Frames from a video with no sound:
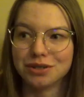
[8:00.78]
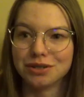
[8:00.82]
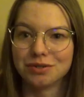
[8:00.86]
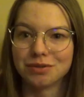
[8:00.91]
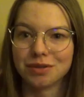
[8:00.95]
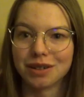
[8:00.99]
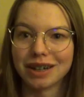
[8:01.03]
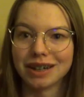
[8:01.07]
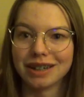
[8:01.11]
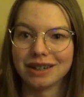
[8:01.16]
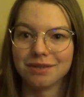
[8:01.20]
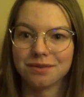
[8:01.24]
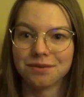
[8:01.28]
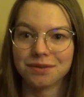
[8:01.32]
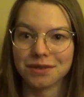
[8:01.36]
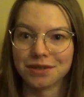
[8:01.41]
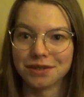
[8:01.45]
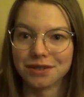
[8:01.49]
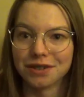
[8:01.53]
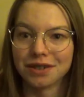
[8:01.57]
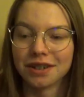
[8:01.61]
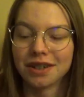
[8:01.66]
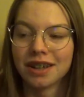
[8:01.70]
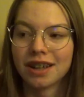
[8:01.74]
to write
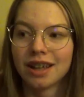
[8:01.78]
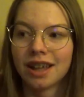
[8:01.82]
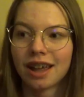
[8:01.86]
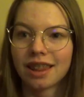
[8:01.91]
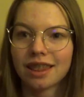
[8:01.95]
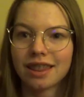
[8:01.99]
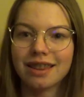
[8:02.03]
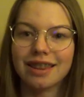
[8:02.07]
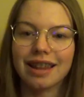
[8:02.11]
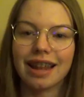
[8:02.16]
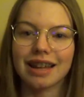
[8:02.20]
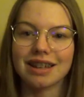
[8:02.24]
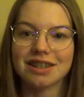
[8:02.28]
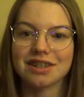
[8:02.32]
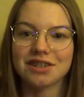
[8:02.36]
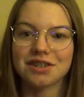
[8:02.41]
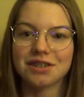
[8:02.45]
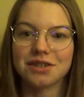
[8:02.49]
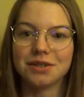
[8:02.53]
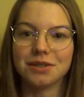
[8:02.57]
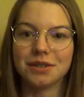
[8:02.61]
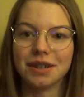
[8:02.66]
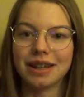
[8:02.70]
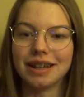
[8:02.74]
for the last
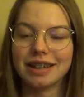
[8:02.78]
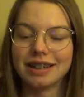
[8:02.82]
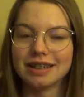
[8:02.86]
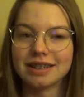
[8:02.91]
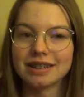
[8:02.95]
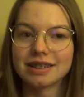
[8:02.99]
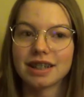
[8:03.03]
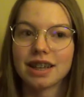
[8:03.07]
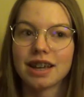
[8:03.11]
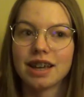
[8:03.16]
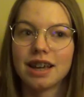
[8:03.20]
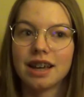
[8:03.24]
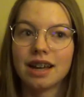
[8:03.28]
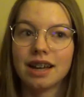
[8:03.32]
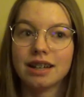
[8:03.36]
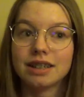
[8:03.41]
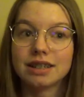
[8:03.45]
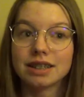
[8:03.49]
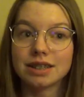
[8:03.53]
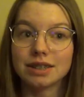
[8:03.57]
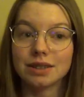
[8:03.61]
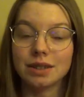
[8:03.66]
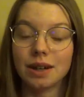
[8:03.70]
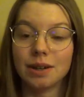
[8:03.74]
2 days.
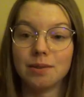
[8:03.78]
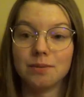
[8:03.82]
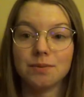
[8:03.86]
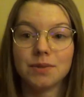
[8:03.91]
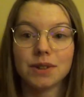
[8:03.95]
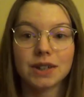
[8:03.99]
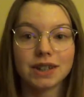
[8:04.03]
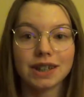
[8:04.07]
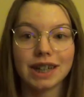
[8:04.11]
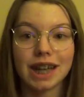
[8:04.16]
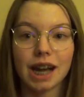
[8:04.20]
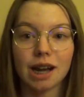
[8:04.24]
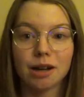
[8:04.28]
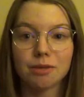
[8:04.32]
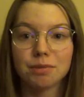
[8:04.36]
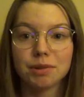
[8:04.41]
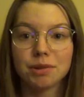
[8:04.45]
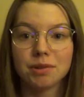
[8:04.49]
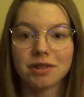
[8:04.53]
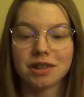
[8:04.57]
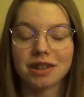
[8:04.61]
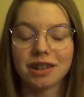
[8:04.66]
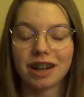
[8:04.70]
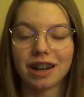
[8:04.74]
So I'm very happy
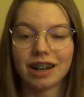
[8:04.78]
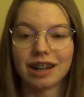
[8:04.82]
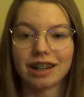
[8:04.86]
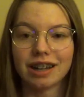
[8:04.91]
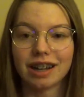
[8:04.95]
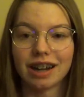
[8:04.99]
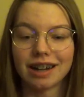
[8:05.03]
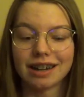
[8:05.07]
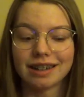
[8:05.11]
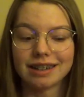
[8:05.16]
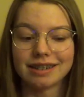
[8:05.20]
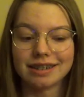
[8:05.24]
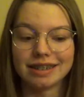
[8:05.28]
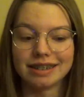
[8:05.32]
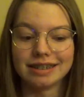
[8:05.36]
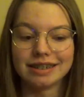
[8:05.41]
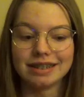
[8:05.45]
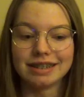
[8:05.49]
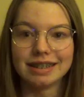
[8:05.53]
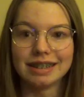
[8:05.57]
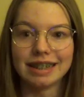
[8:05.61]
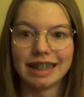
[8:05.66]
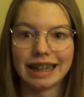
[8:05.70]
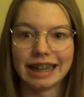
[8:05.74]
with what I got done
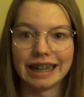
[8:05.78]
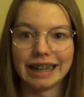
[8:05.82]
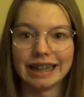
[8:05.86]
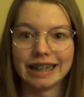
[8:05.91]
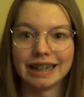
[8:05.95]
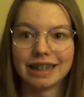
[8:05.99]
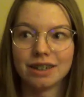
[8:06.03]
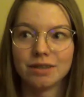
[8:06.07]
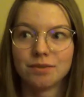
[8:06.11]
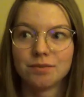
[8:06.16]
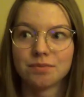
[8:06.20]
today.